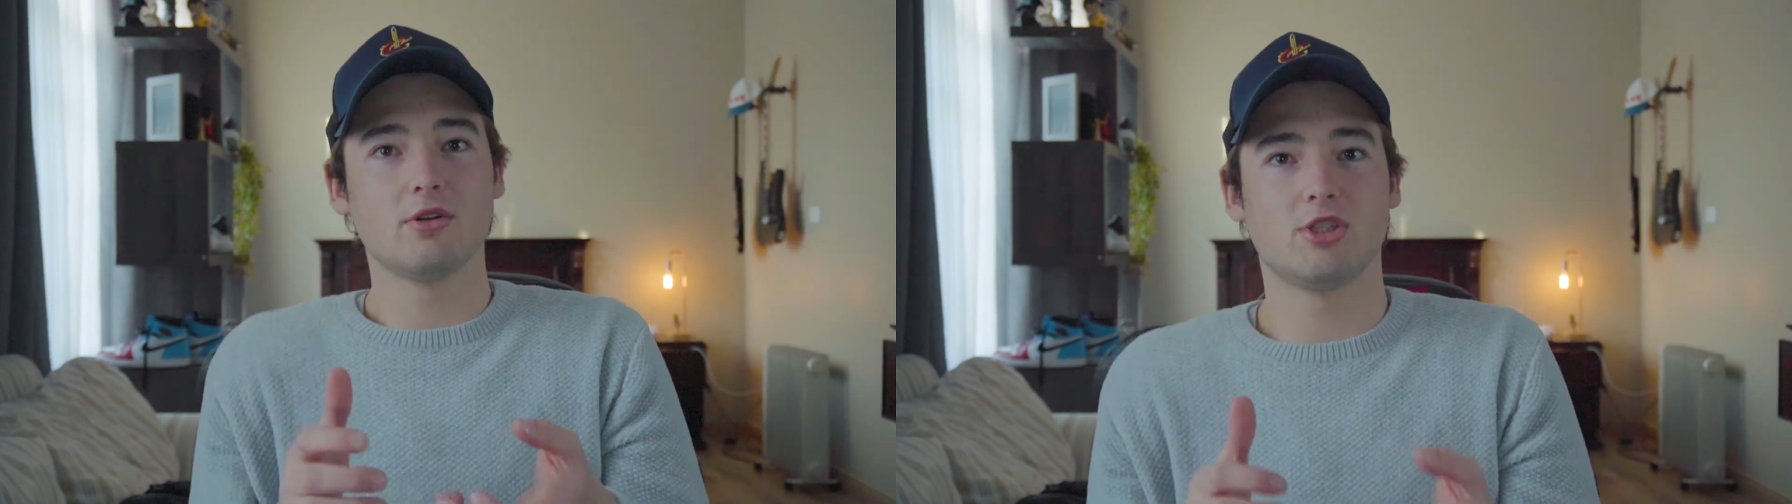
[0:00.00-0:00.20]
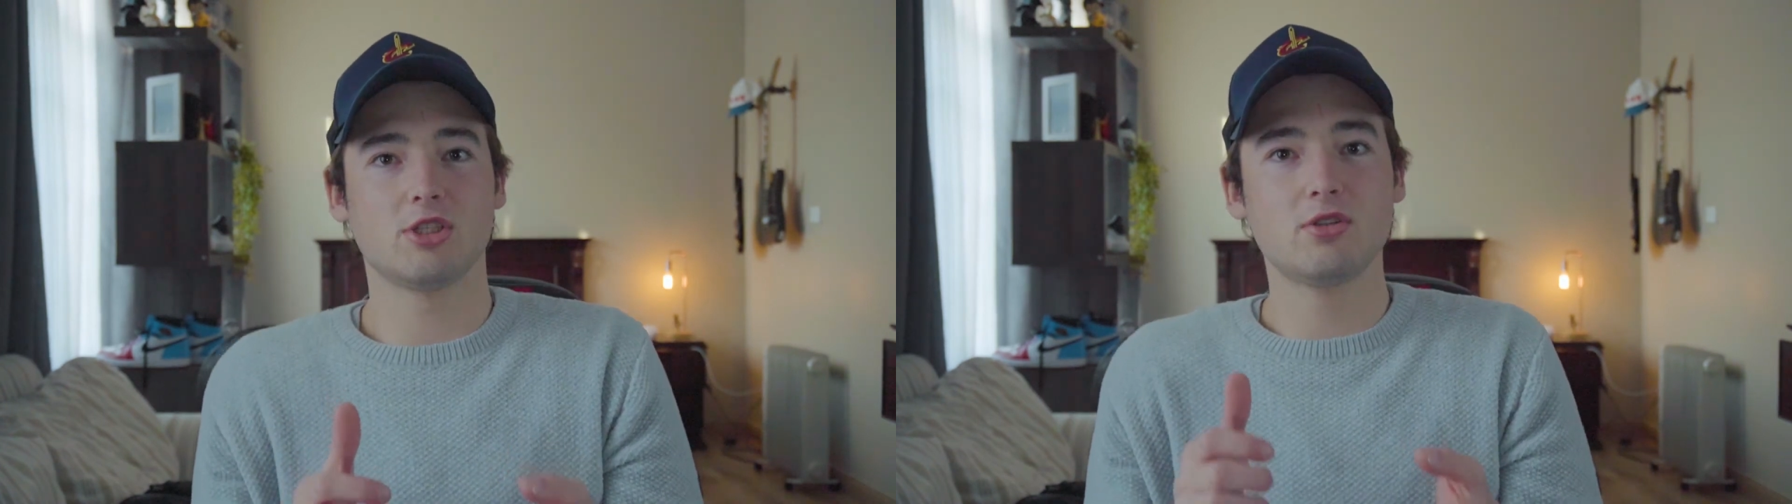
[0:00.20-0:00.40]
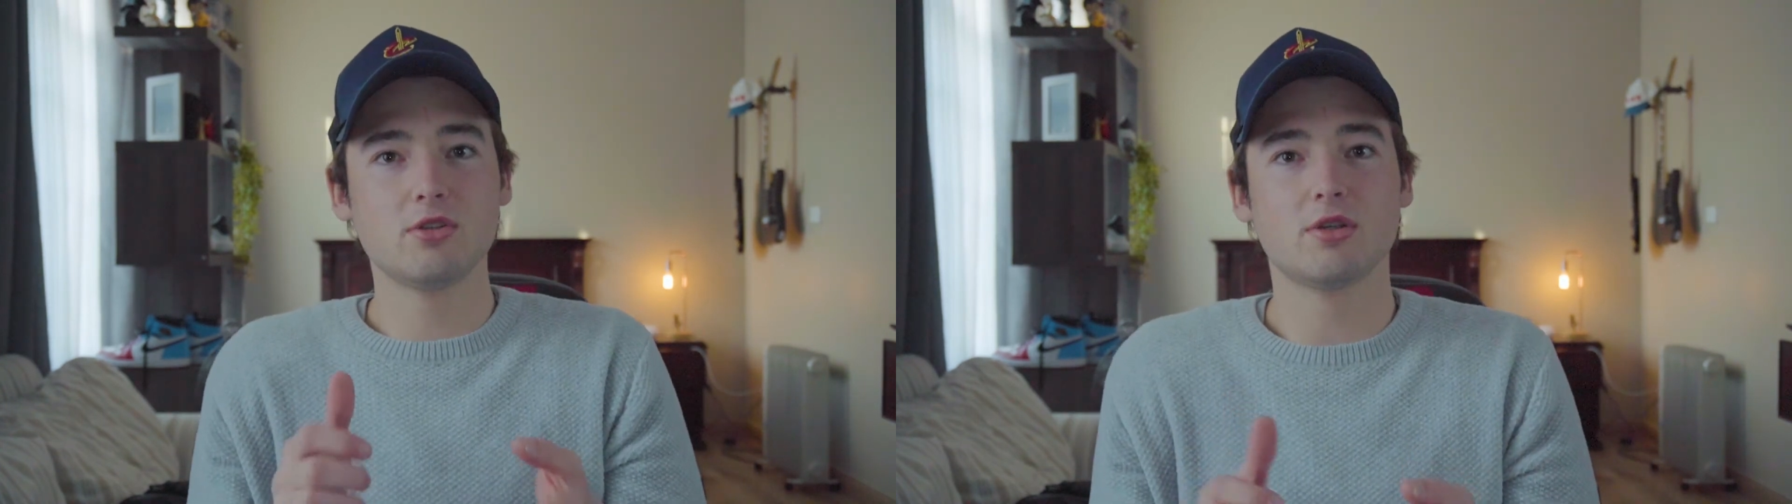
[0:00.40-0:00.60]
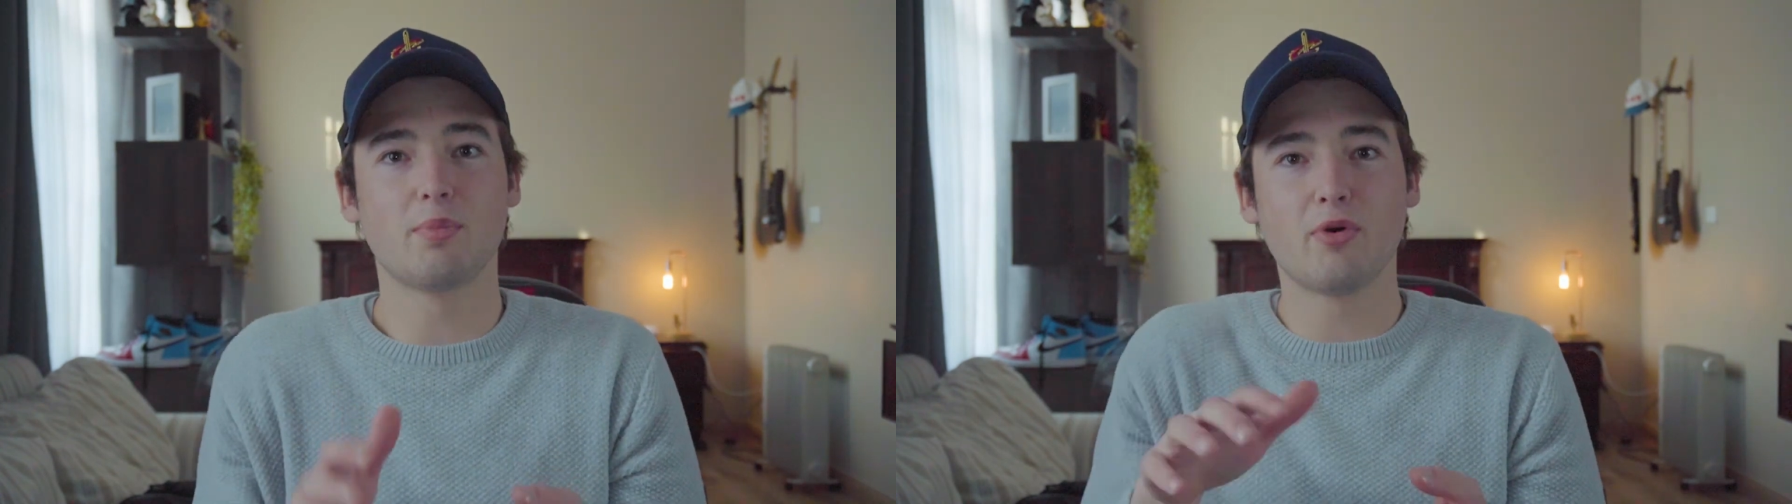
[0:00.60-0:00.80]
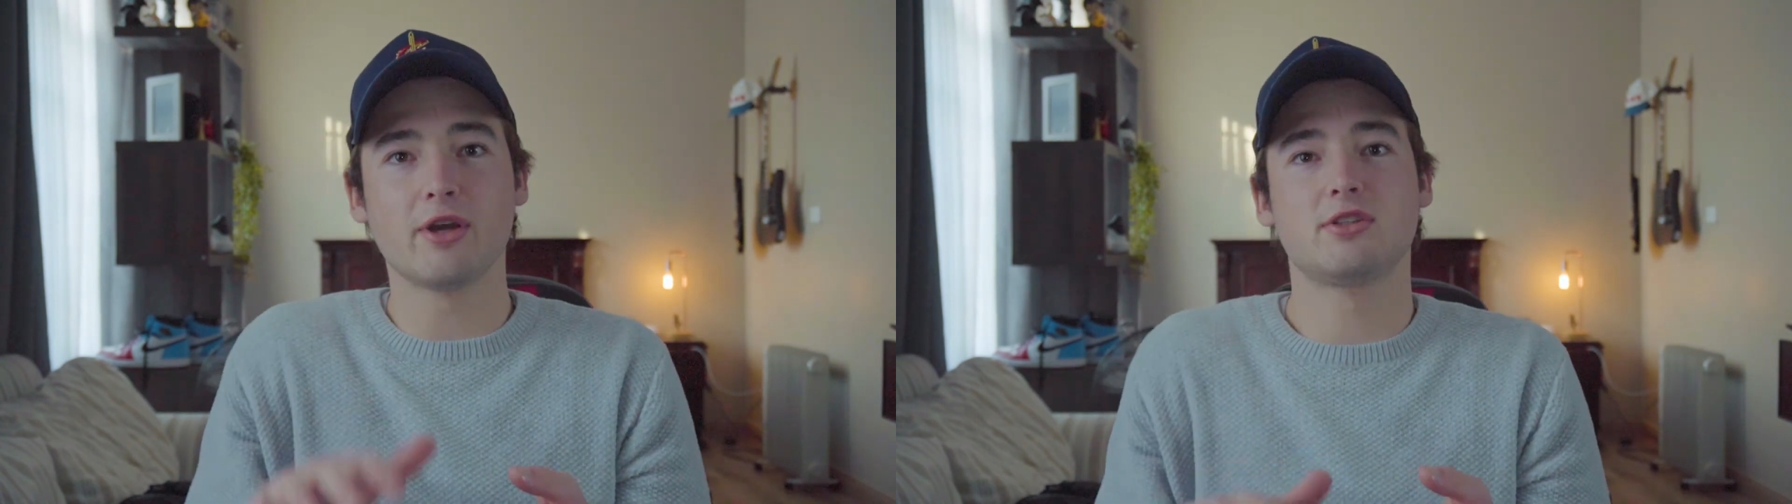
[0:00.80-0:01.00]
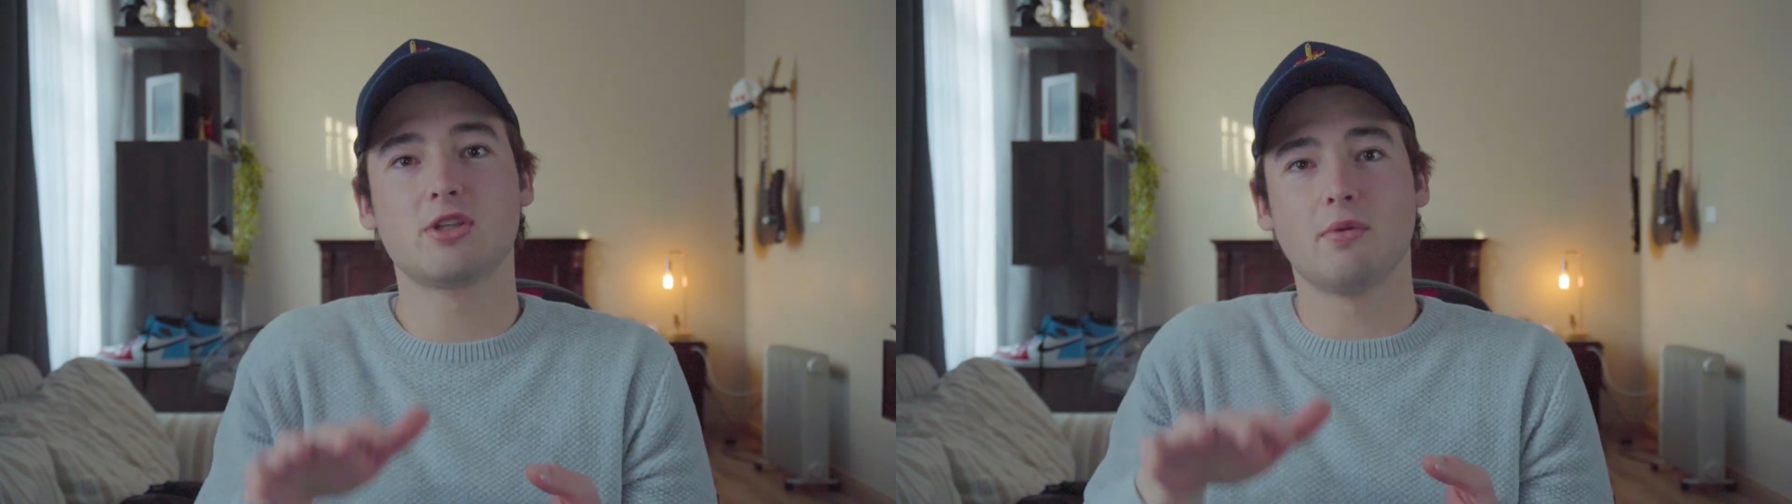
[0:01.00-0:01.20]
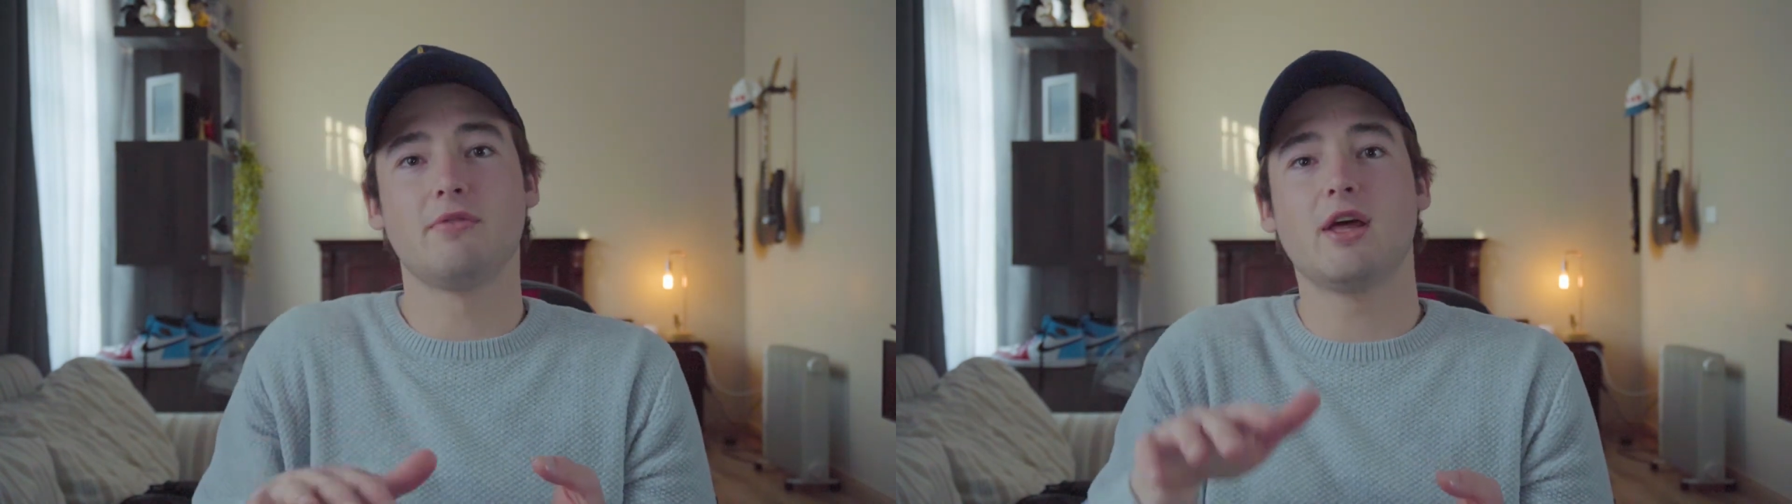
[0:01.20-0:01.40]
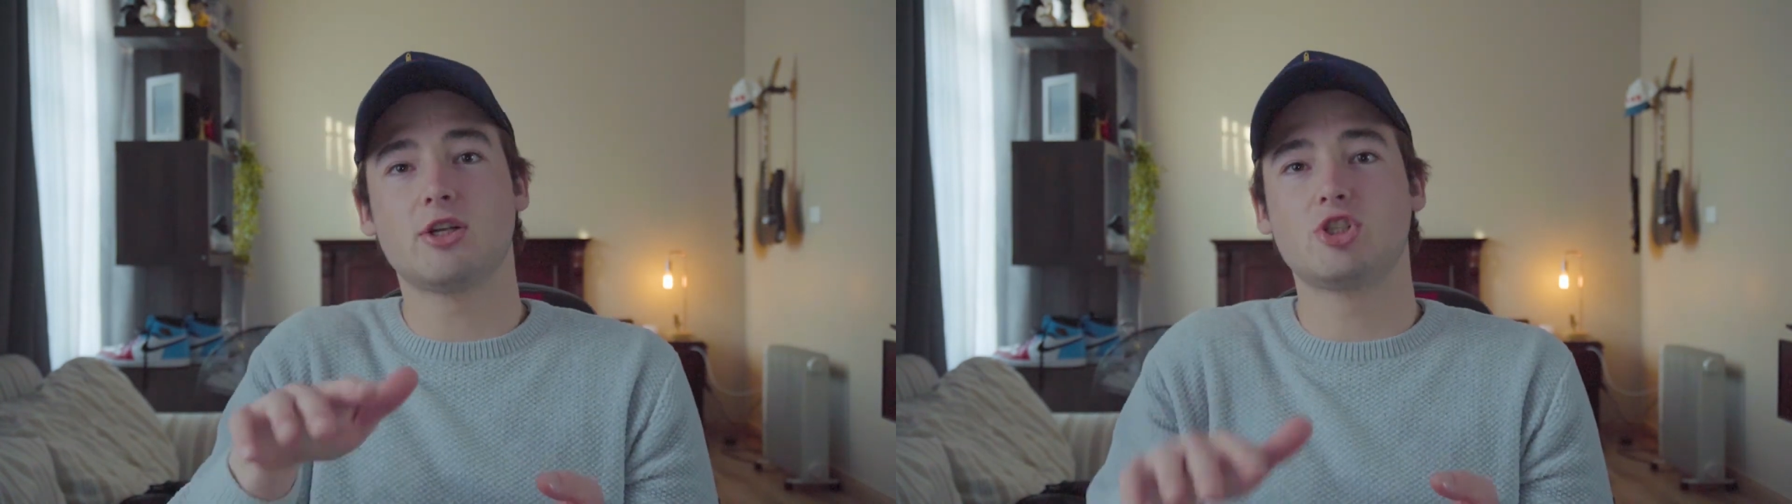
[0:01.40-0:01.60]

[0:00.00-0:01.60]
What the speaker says: just to suppress some of that